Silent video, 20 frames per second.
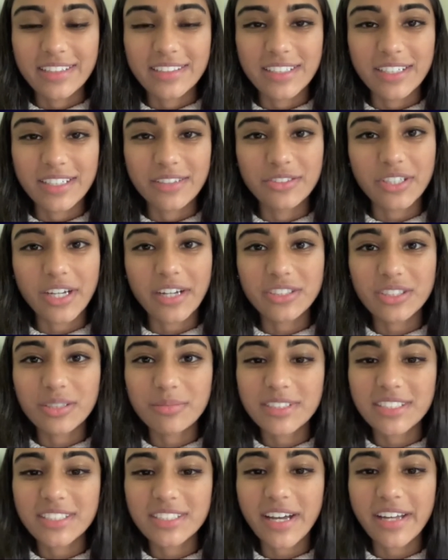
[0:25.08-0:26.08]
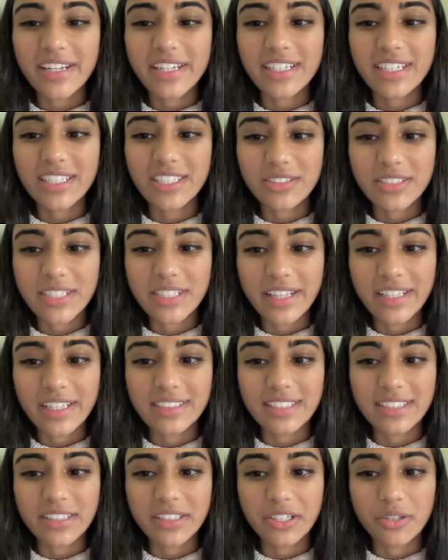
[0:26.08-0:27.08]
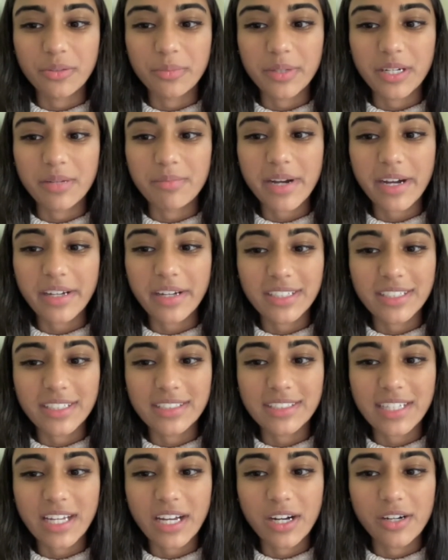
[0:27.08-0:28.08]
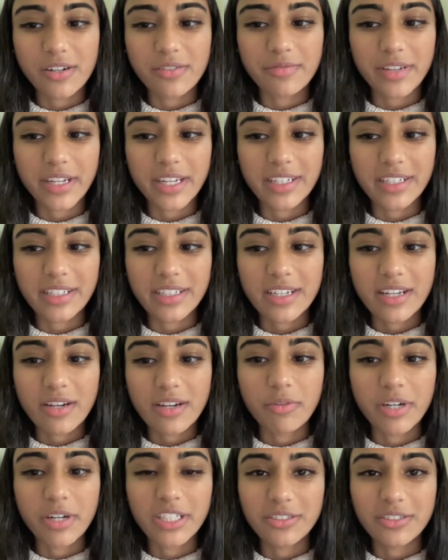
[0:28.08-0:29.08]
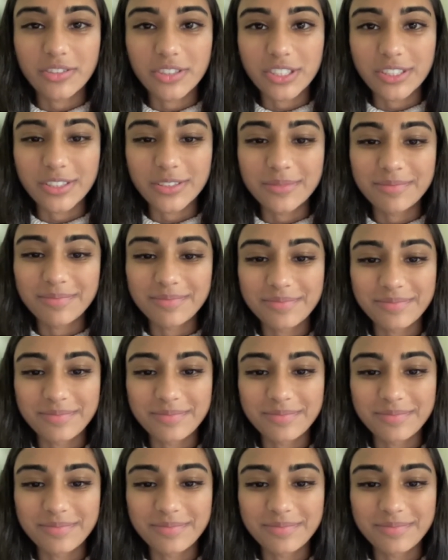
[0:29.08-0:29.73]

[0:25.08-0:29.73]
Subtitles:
So Dr. Mazzotta, can you tell us a little bit about yourself and what you do?